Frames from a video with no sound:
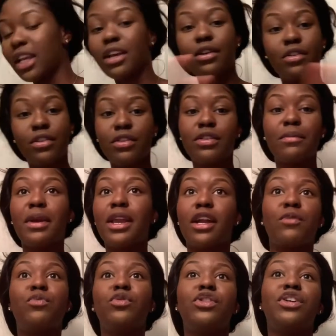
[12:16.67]
It'll, the
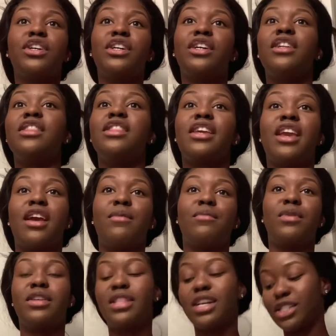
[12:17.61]
makeup will look good in the
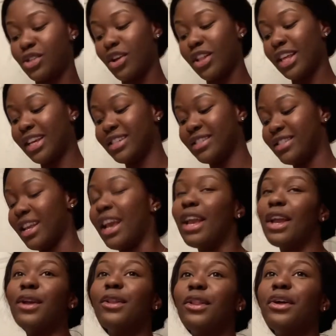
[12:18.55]
camera. That's all I can say.
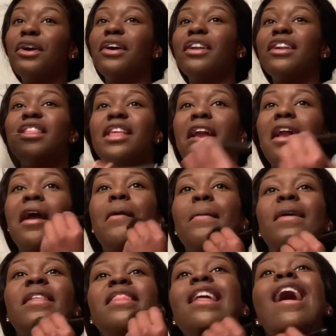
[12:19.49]
It'll look good in the
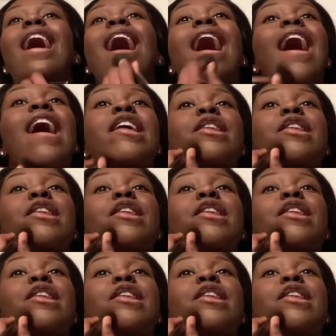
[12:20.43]
camera. That I